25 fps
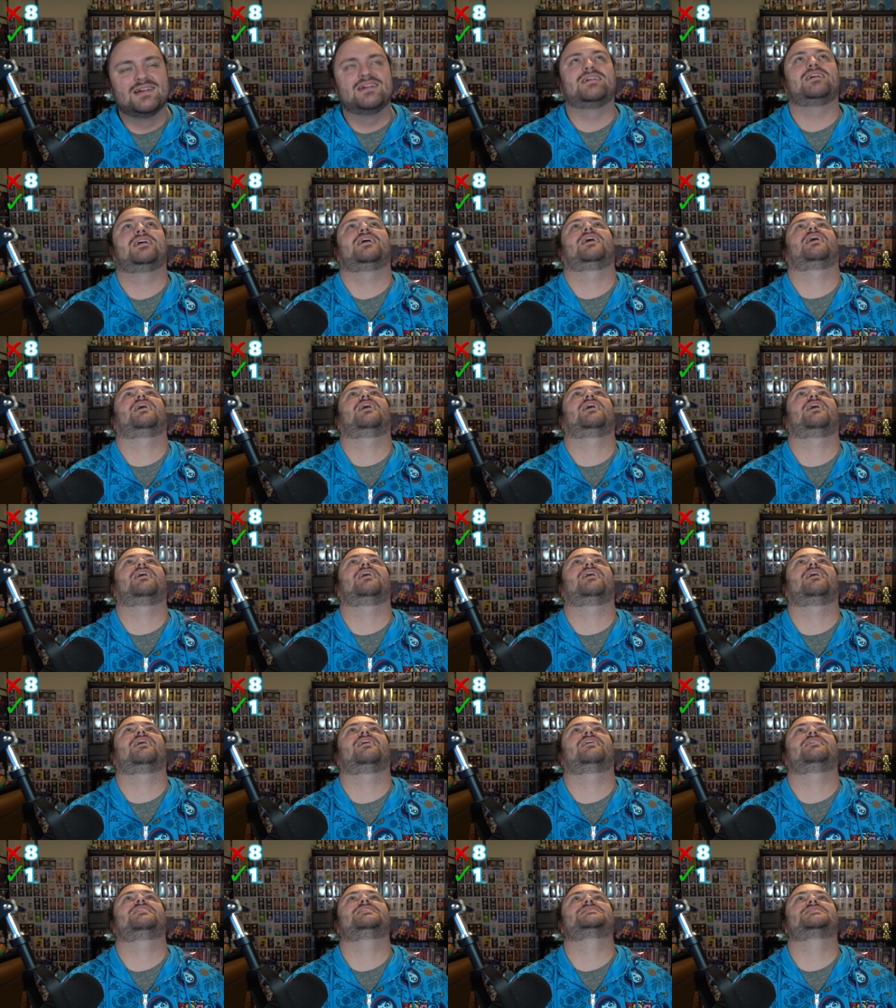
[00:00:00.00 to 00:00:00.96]
Oh,
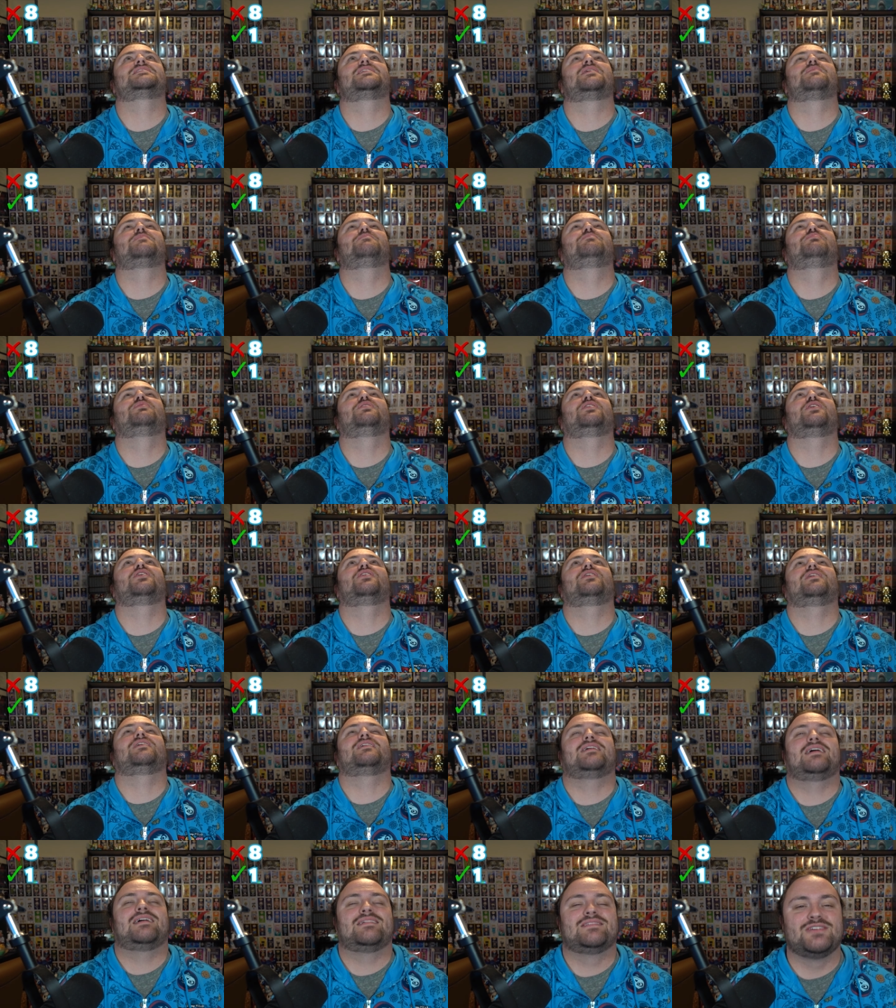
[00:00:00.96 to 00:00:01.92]
ah, this is gonna
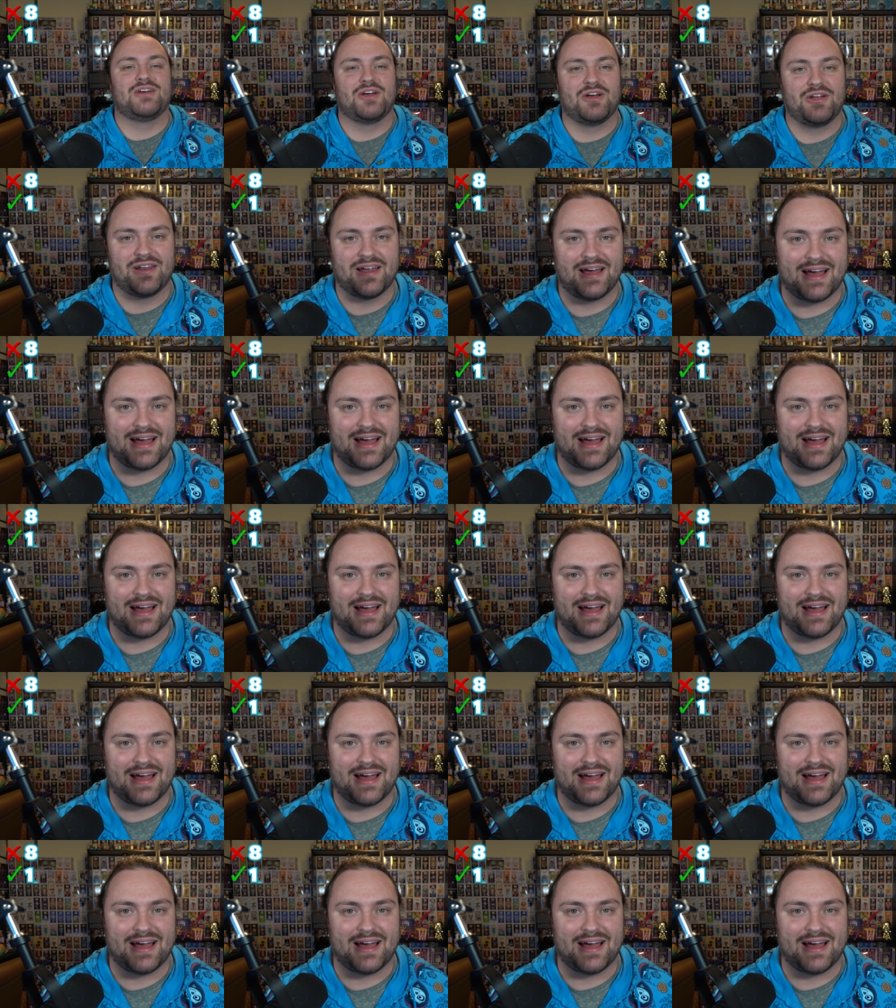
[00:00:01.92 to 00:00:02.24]
blow, dude.